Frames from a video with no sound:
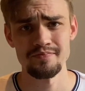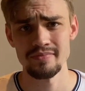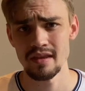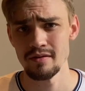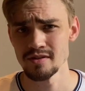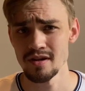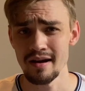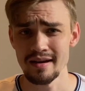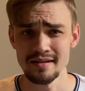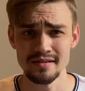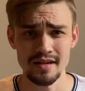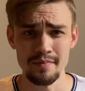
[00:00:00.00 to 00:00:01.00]
was talking
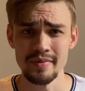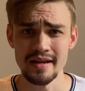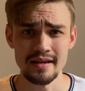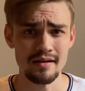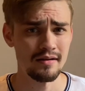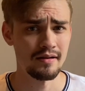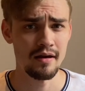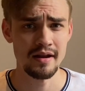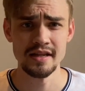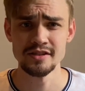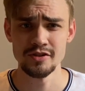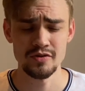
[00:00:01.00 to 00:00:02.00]
to somebody on
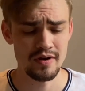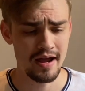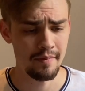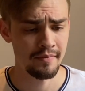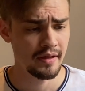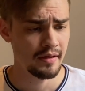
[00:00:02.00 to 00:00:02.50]
Instagram.